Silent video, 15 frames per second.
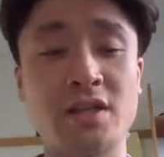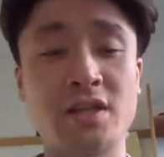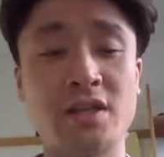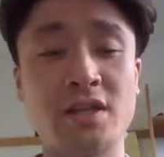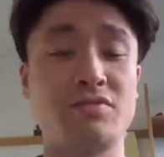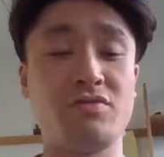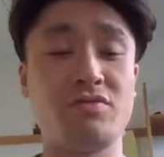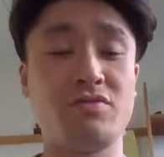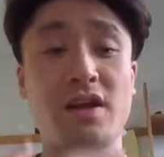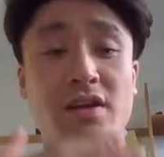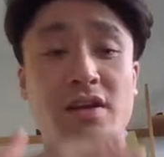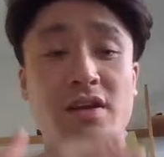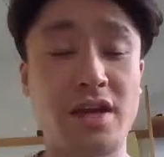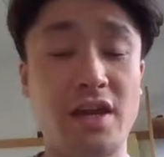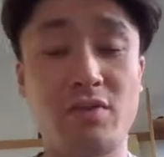the file
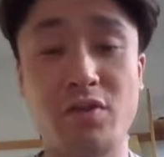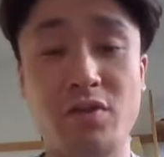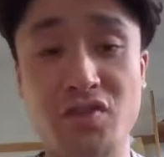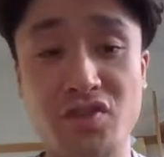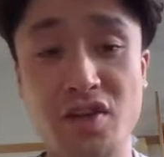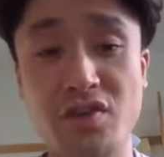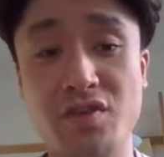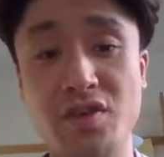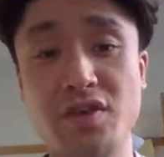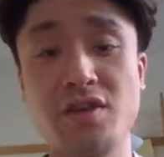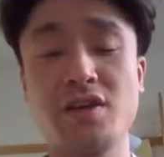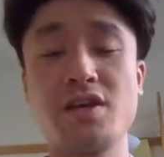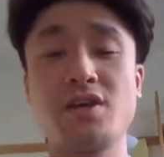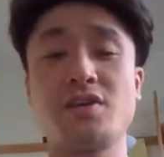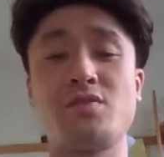that they have on the server,
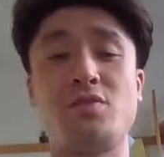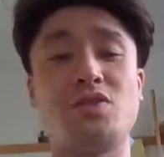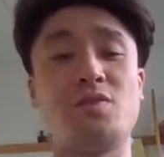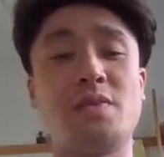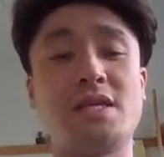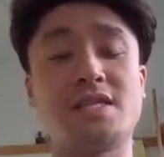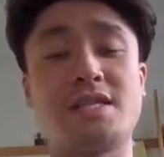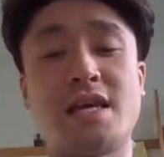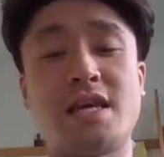which means that